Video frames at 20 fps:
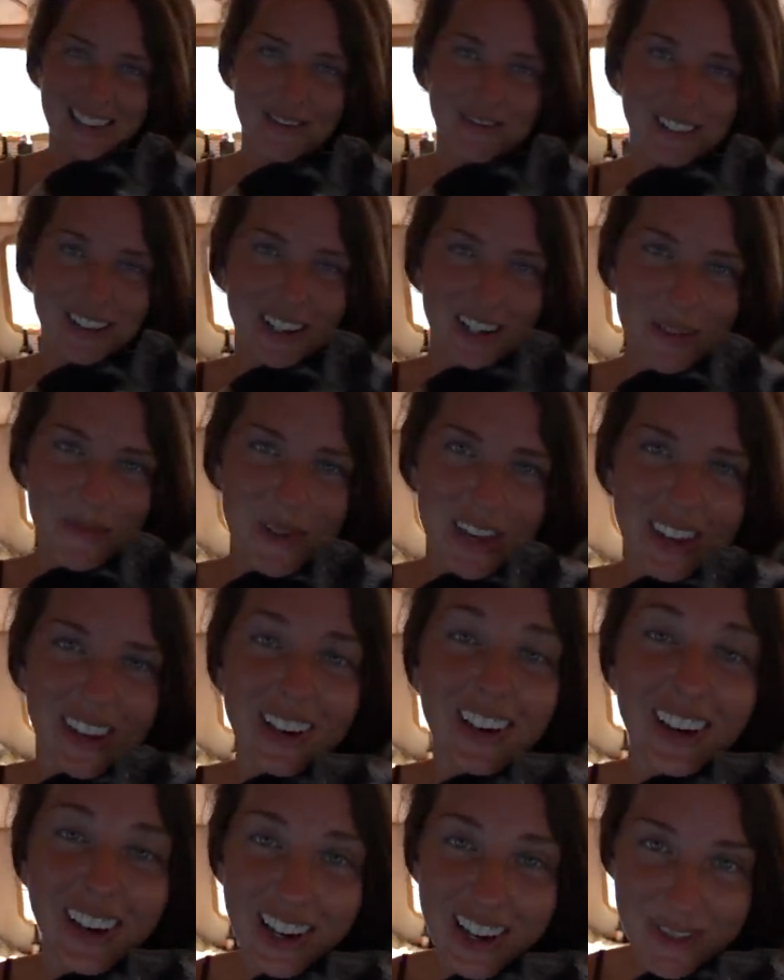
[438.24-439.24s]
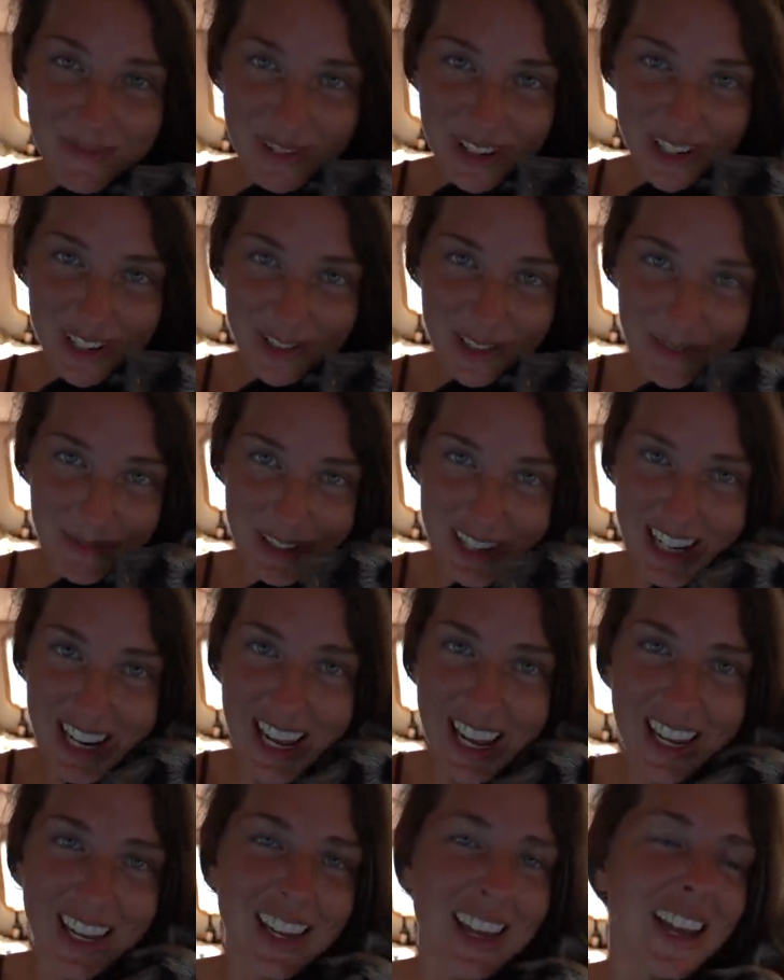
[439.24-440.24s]
and we're going to be cooking up a storm
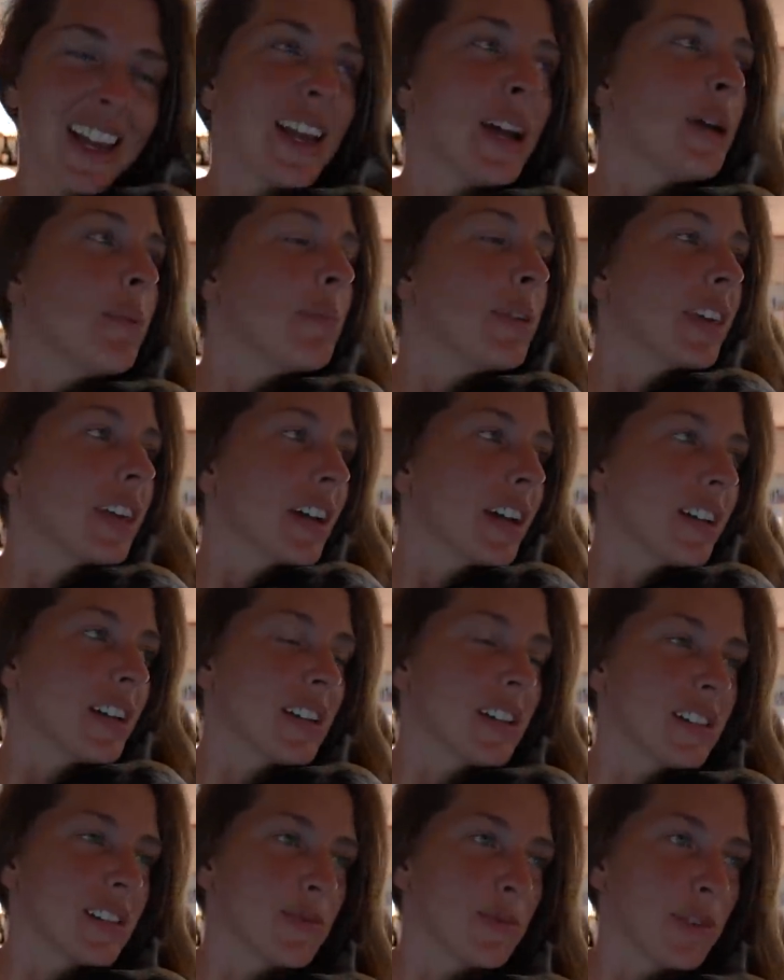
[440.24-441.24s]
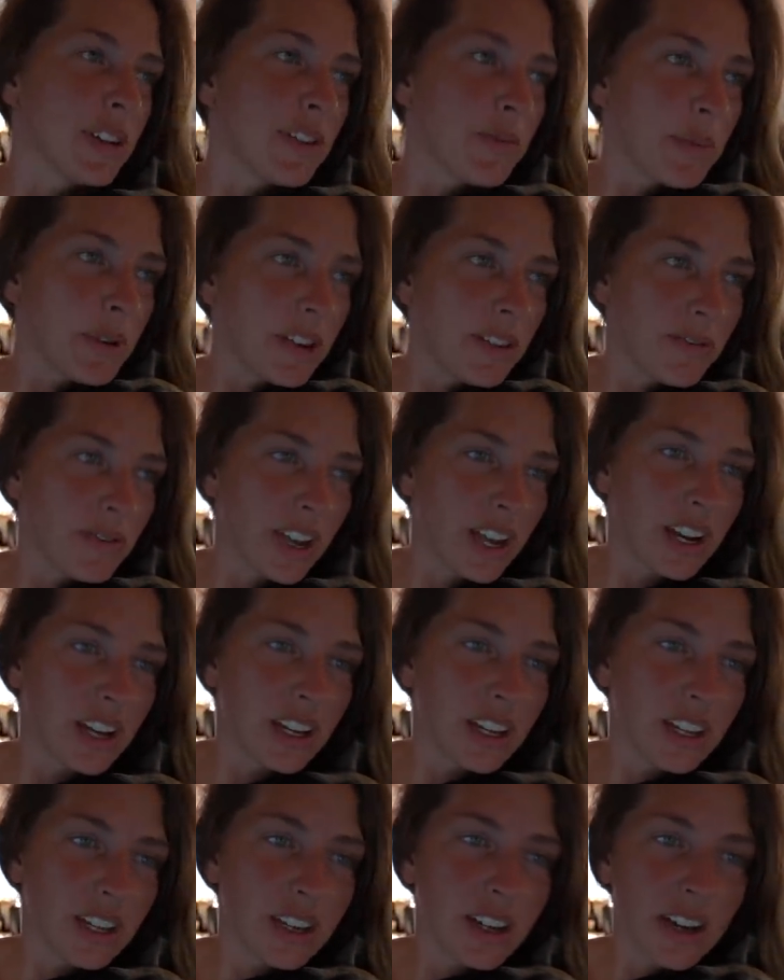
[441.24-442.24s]
today because we've been
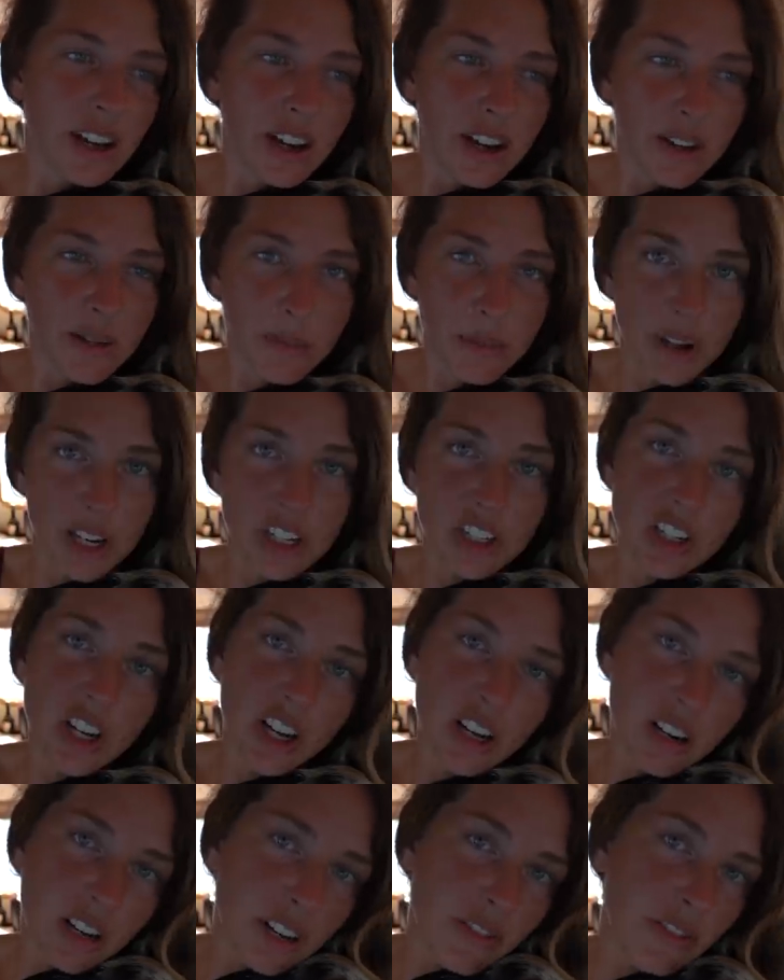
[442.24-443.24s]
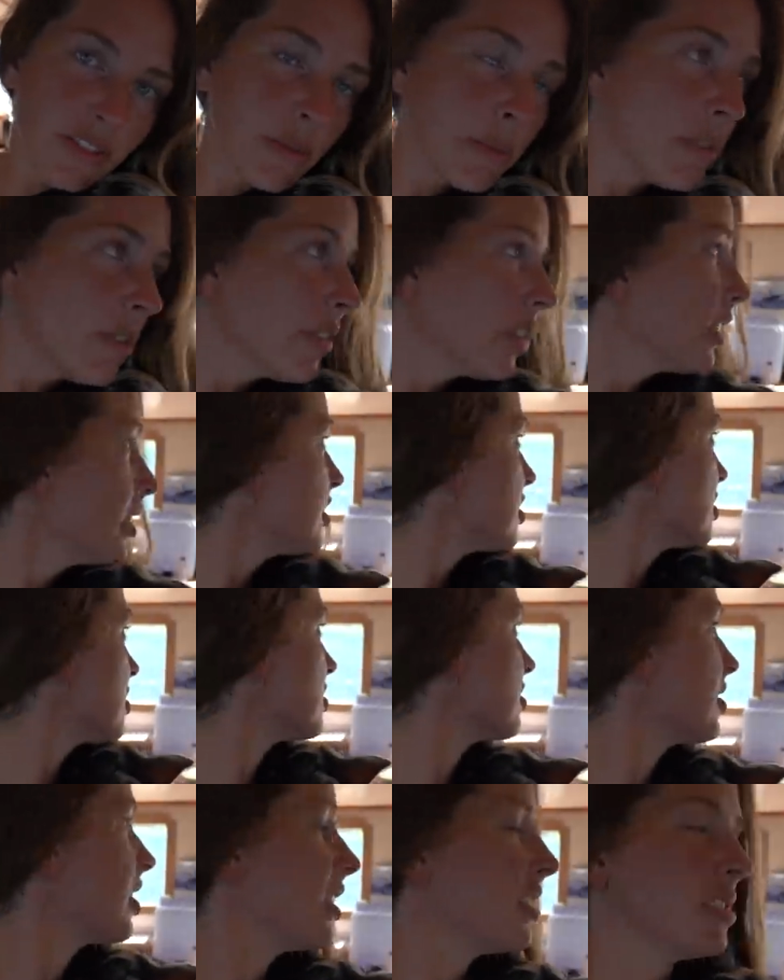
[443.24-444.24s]
invited um, by John from the village
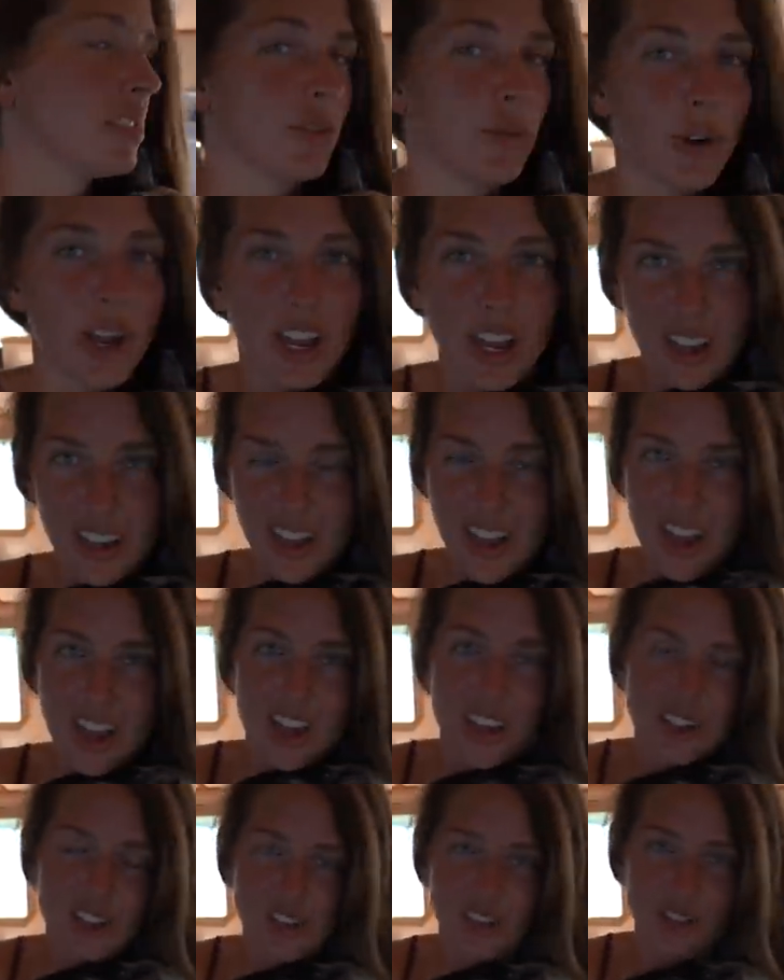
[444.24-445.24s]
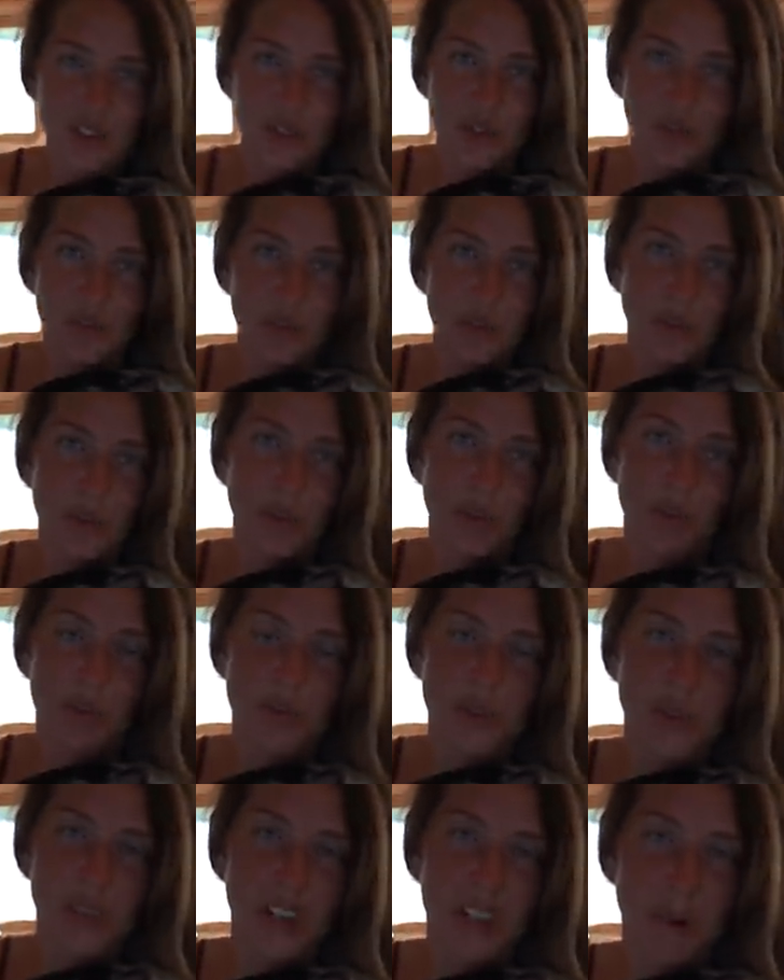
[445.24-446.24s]
just across the way to
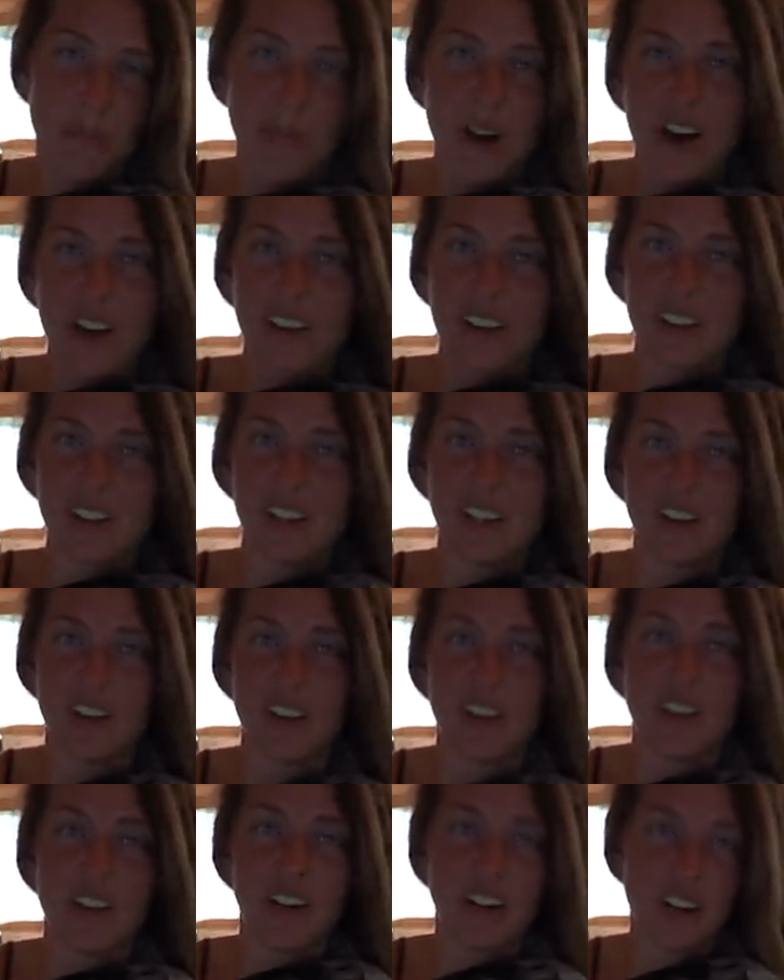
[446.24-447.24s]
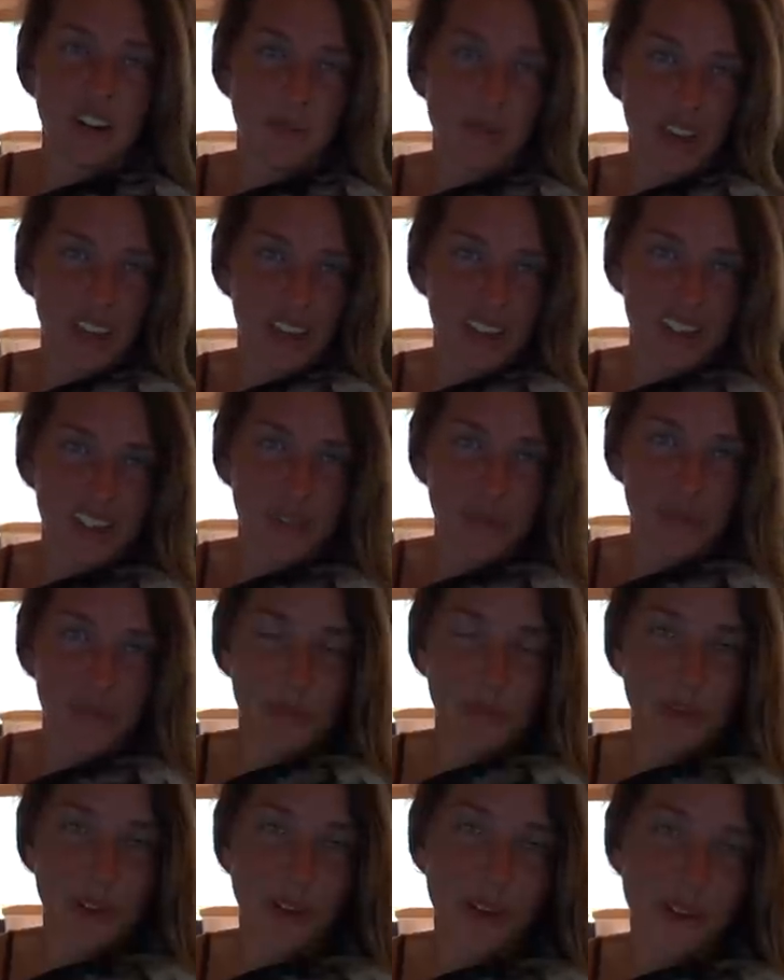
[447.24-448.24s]
do like a potluck dinner, and they're going to make
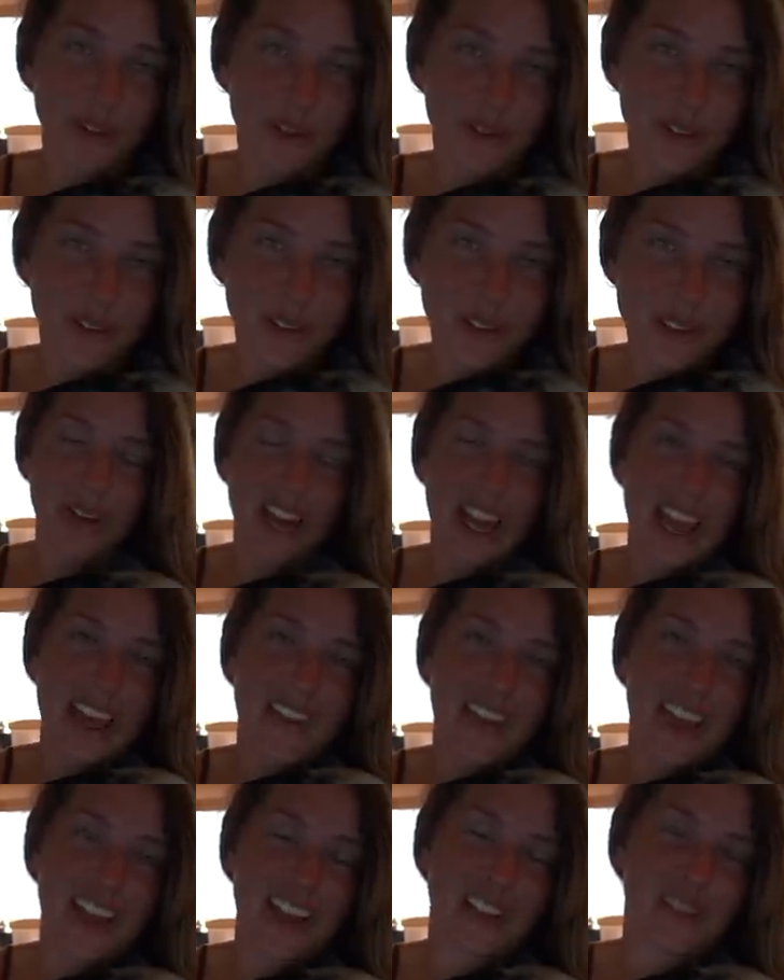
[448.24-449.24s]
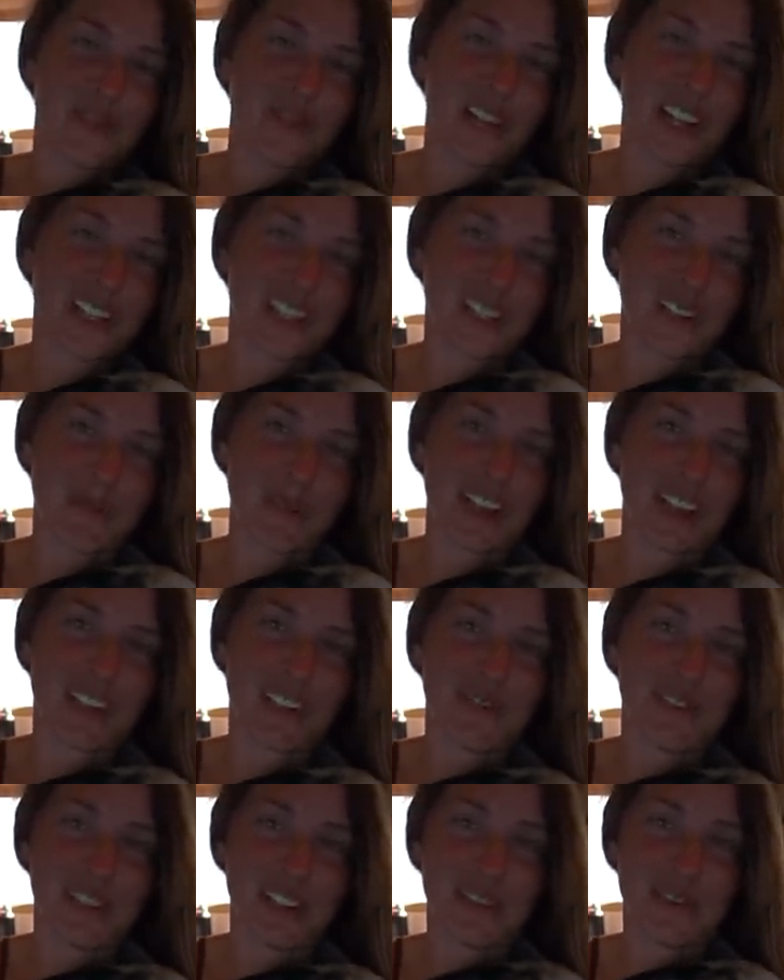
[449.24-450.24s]
some local food, and they asked for us to make
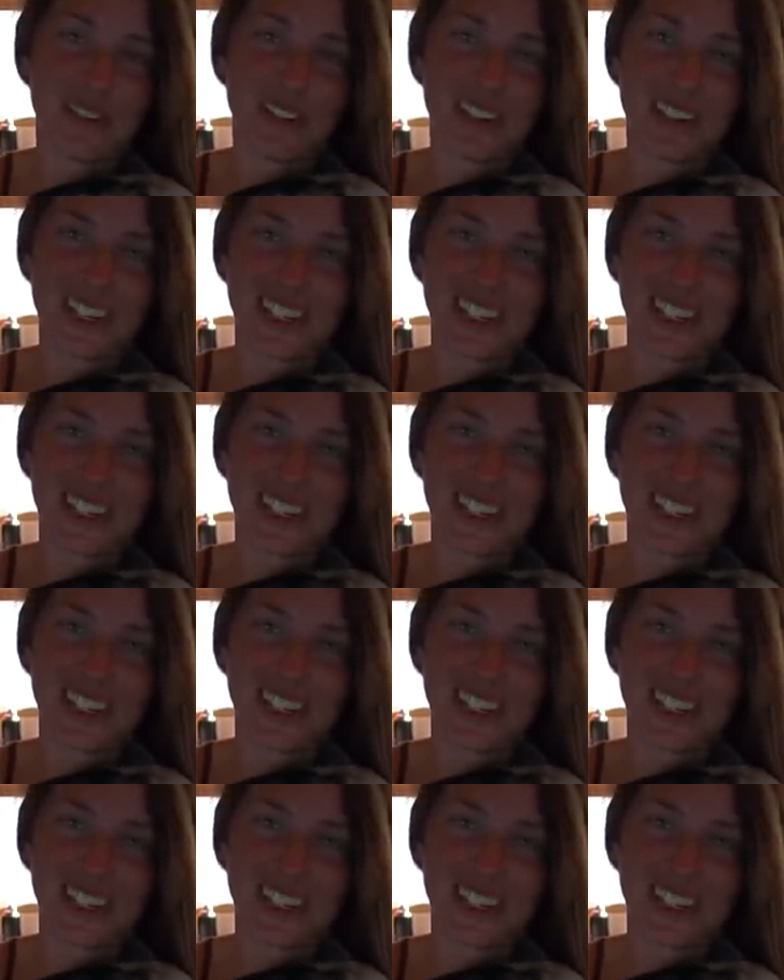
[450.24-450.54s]
a few different